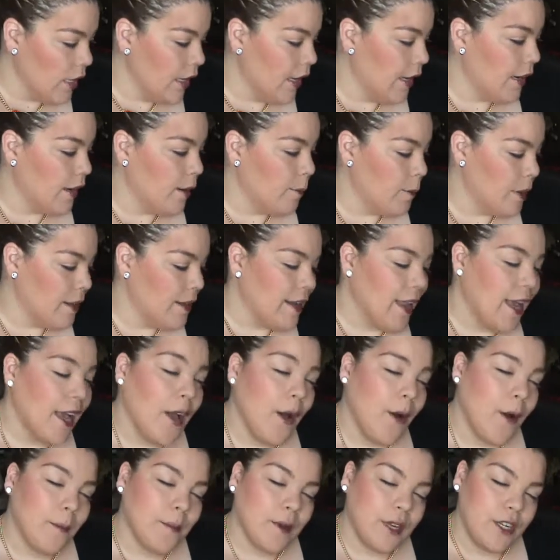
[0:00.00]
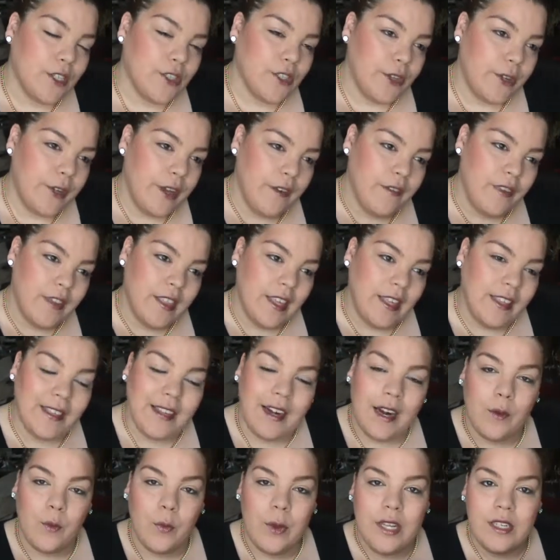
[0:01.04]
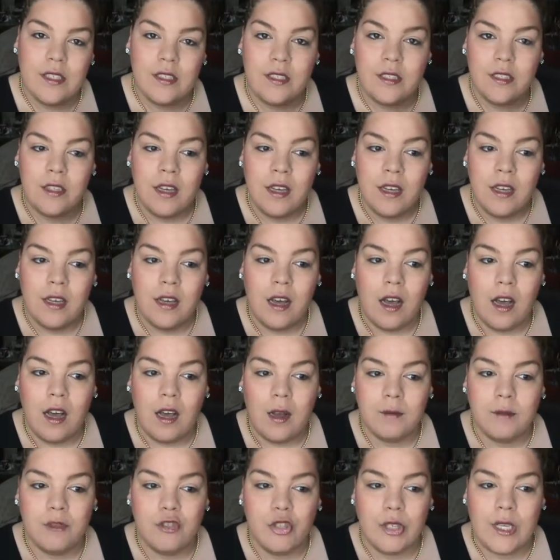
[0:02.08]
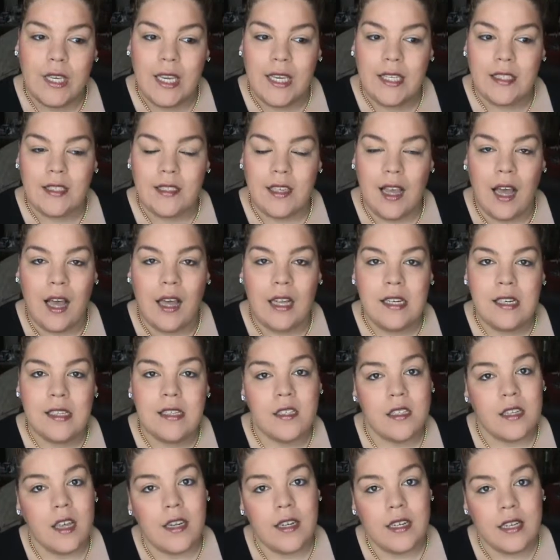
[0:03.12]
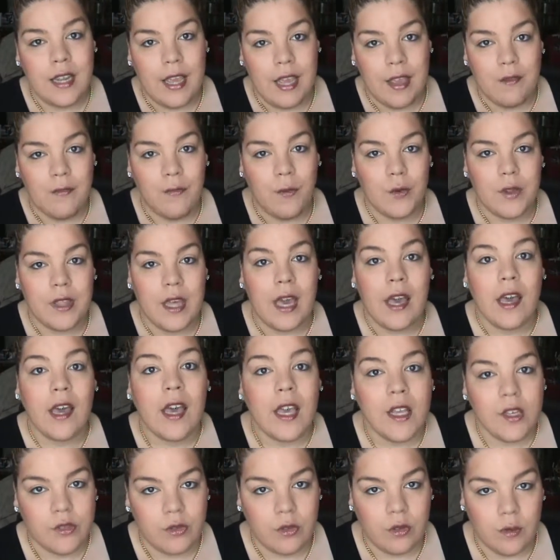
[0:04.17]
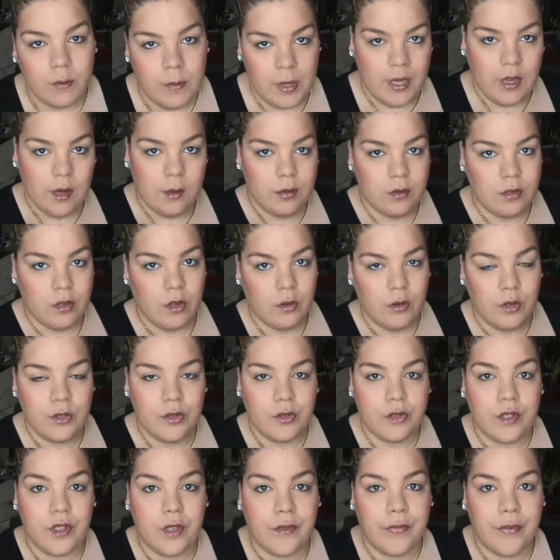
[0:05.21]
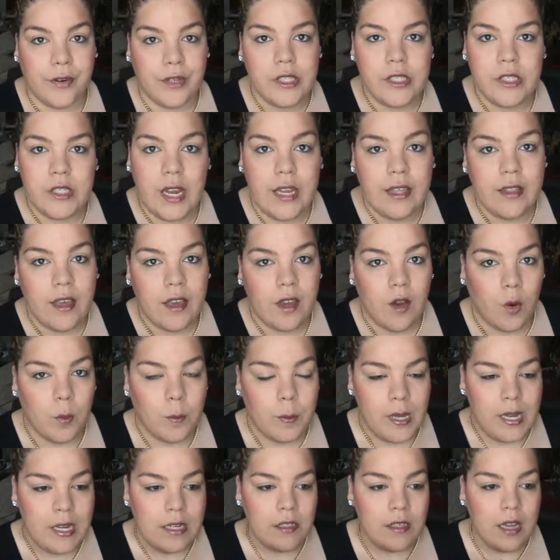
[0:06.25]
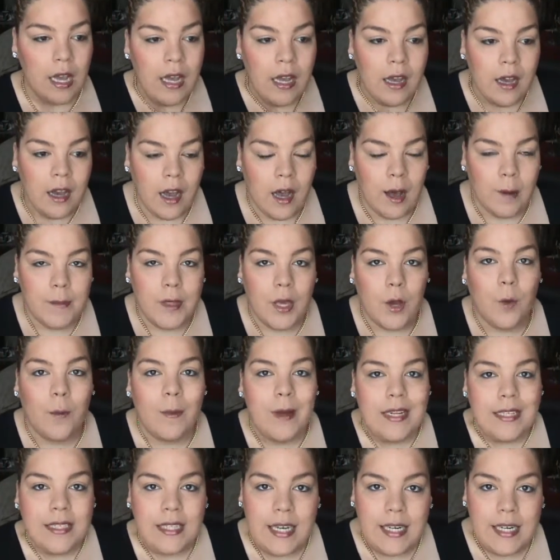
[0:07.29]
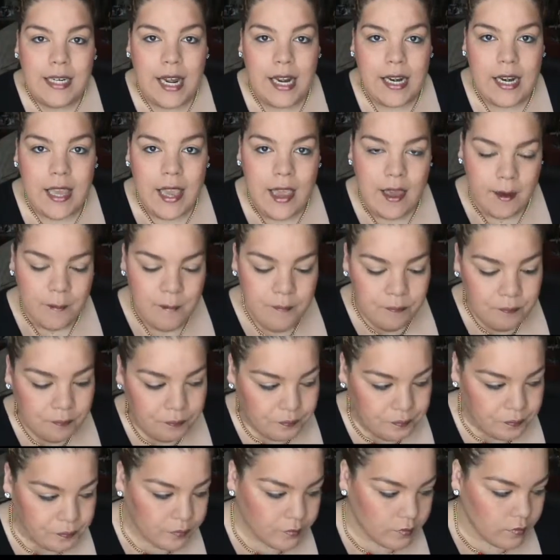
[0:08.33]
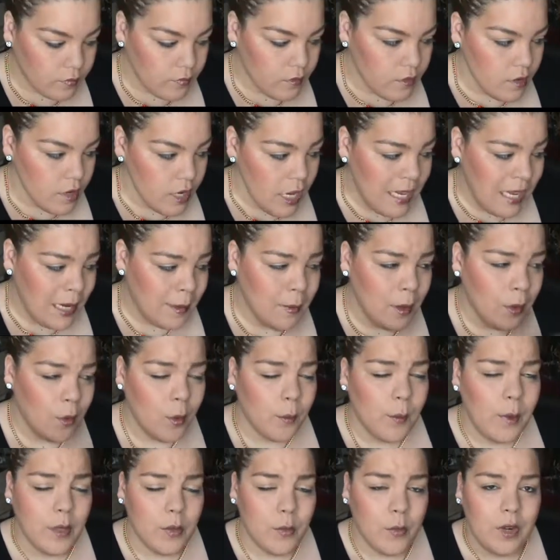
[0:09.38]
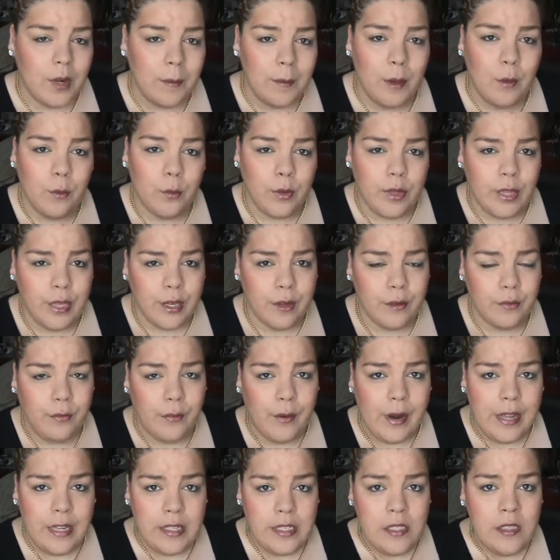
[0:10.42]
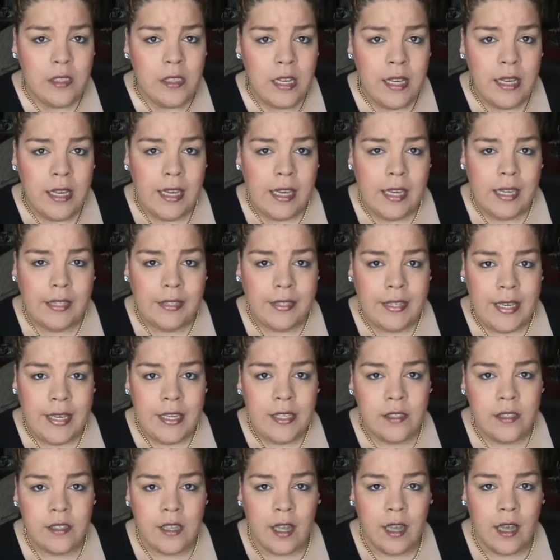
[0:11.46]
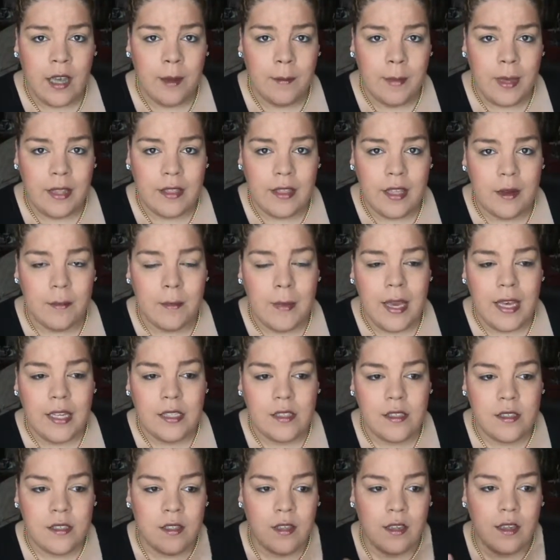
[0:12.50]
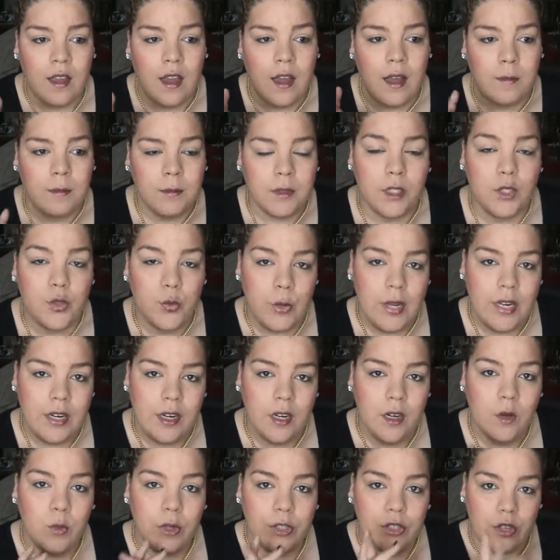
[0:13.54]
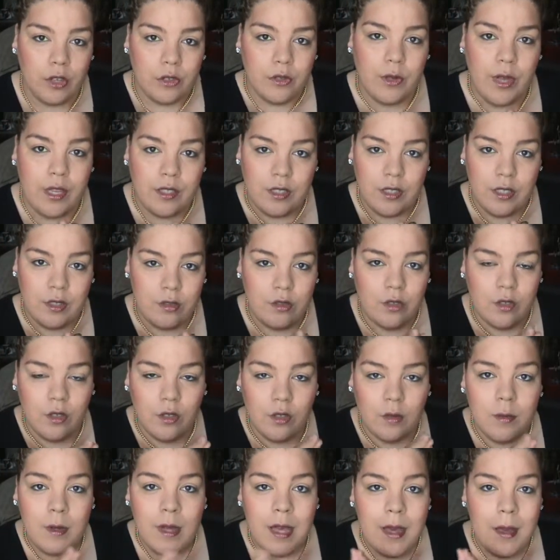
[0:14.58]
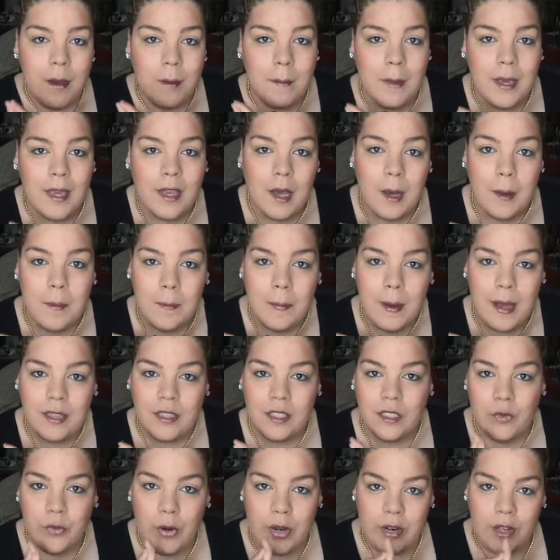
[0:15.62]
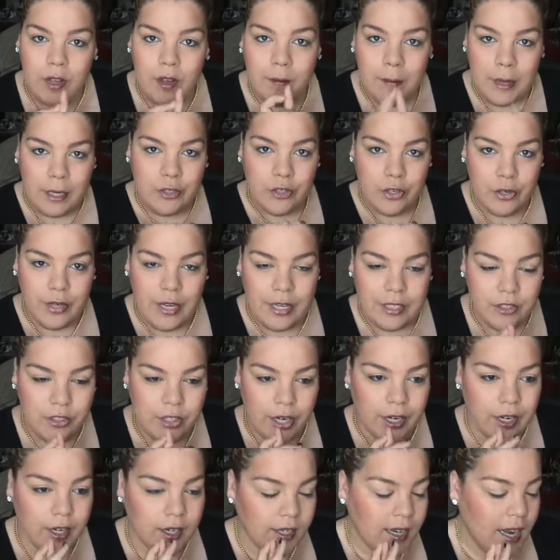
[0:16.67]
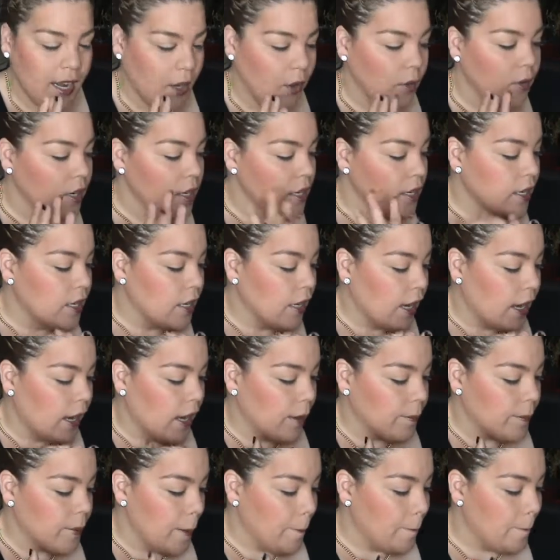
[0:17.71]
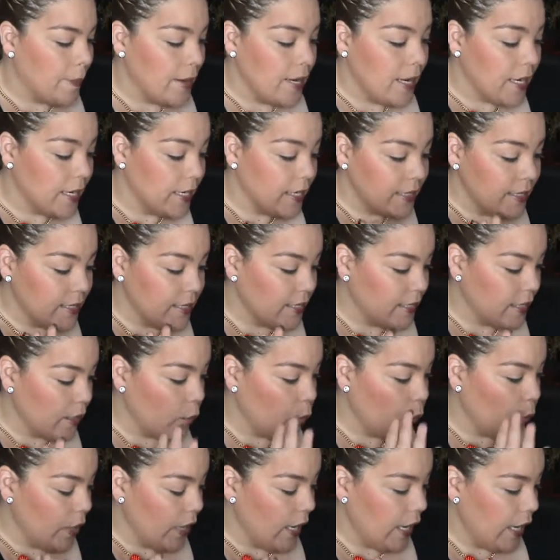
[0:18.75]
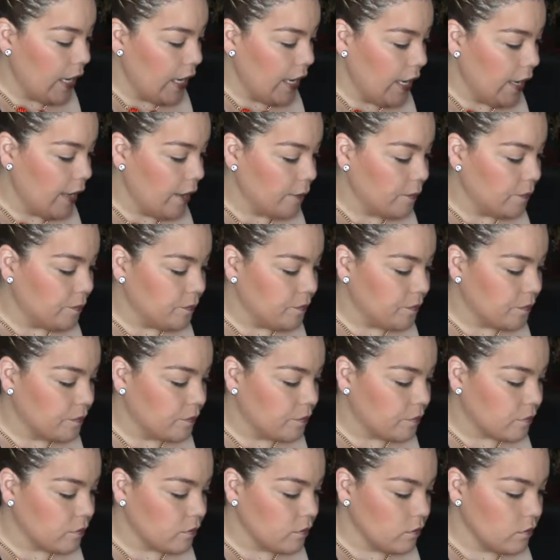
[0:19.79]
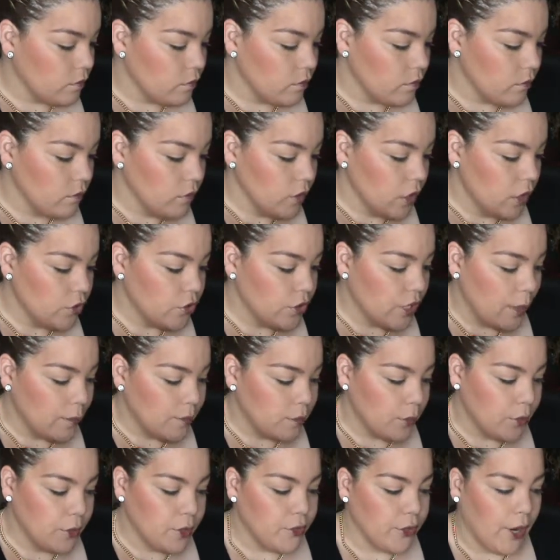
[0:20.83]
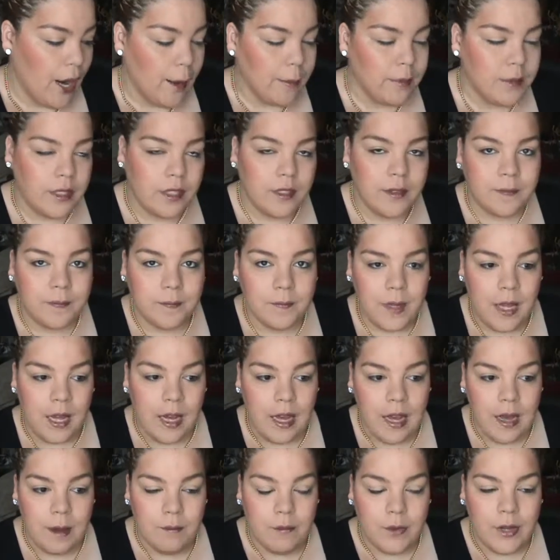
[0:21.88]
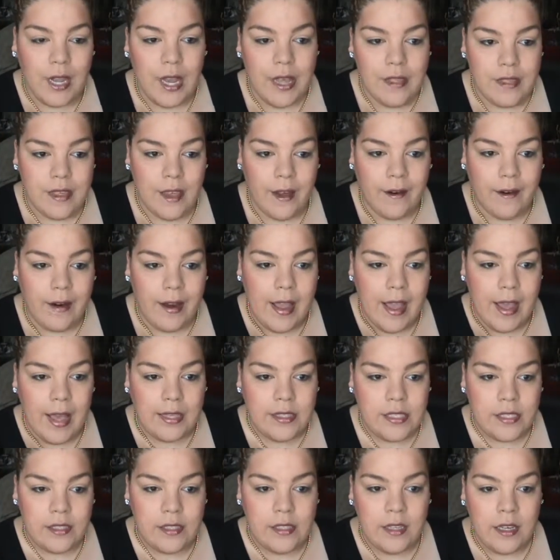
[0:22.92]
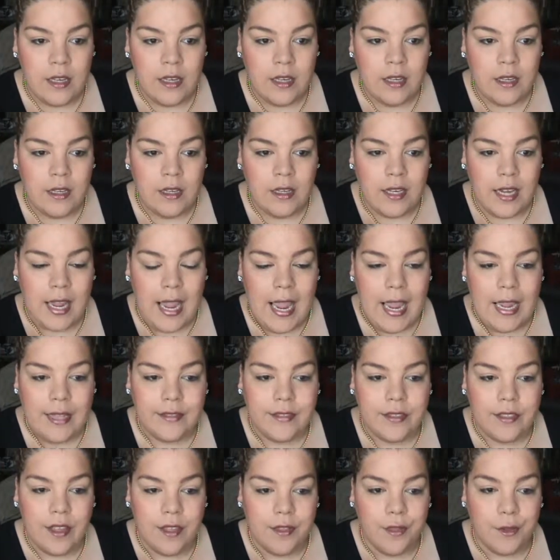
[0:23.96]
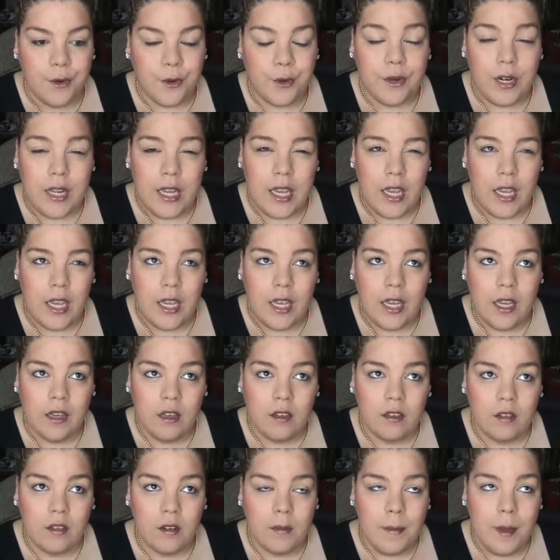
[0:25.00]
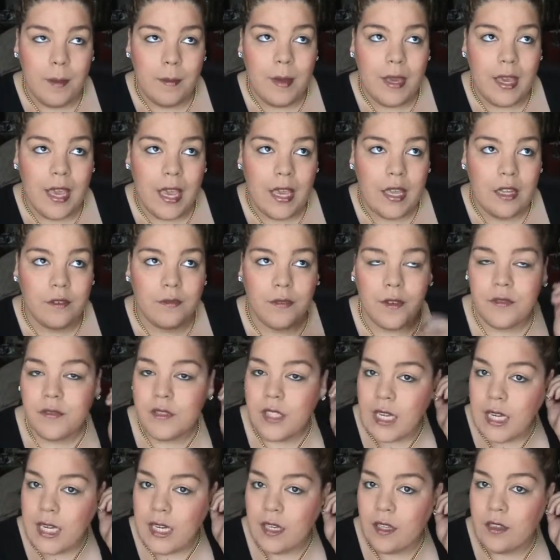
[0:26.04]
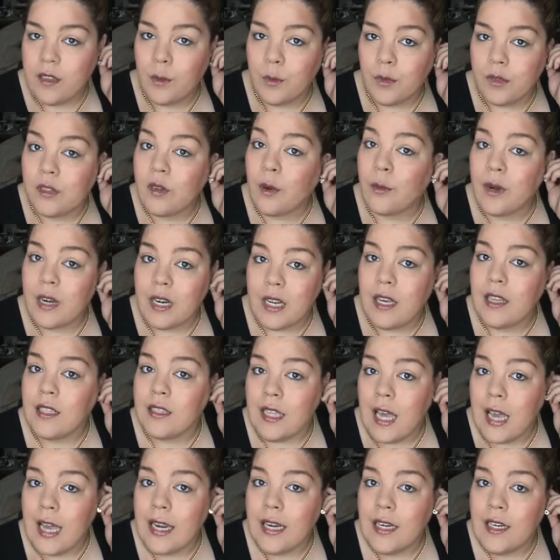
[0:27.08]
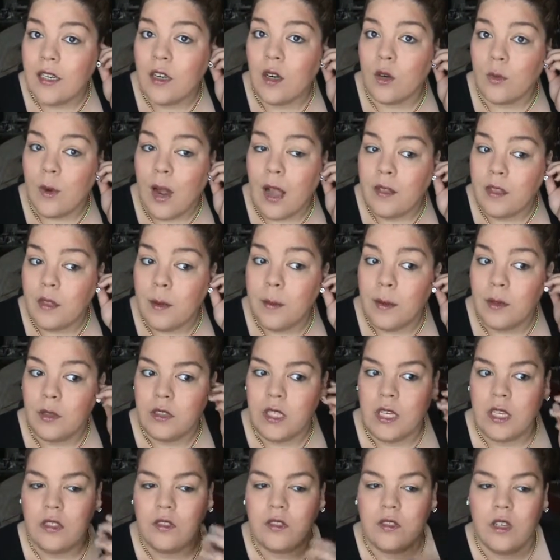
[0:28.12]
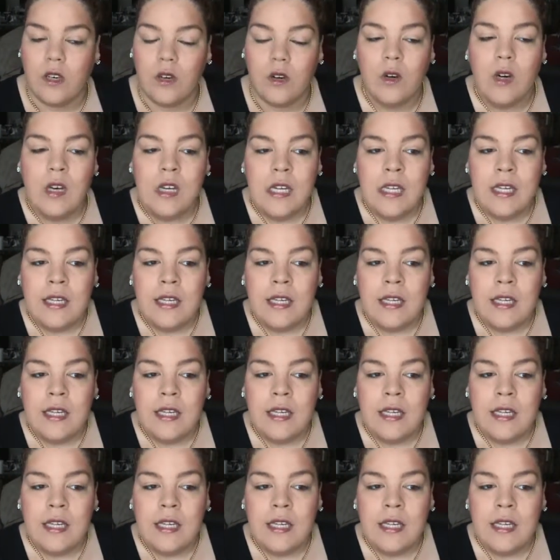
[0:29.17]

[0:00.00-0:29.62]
Now I'm going to show you everything that I went to get on Sunday for the actual makeup show, which was the first day they opened. They opened at 9 a.m. I went with one of my really good friends, Elise, and then Matt's Ladwina, which also has a YouTube, Makeup by Ladwina. Make sure you guys check her out. But we shopped till we dropped. We got there at 8:30 or maybe 8:15, and there was already a line around the building. So